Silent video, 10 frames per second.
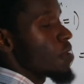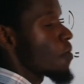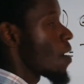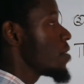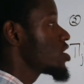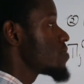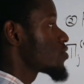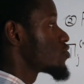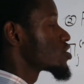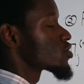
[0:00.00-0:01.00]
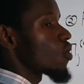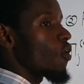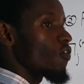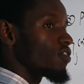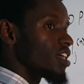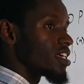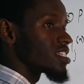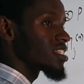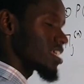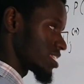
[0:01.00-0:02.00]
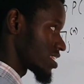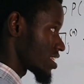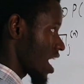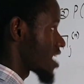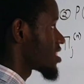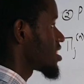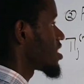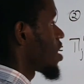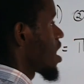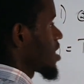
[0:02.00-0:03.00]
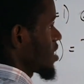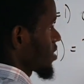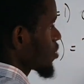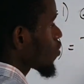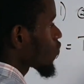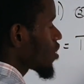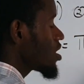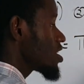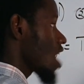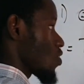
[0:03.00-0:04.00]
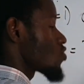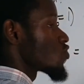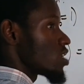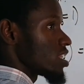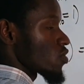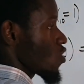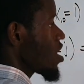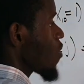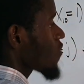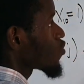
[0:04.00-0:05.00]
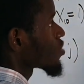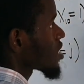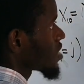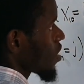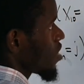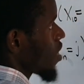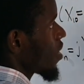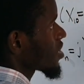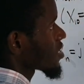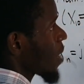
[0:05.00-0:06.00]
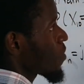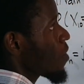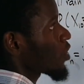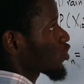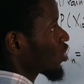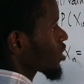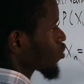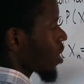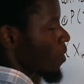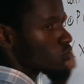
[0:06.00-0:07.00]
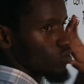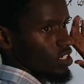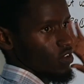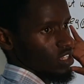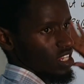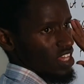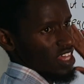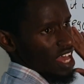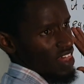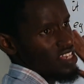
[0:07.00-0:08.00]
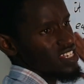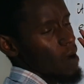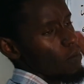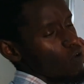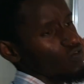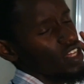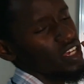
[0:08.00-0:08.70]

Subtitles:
probability matrix of the states, as in the state of raining and not raining. Here we have 2 states now in our example. Remember, so just talking about the example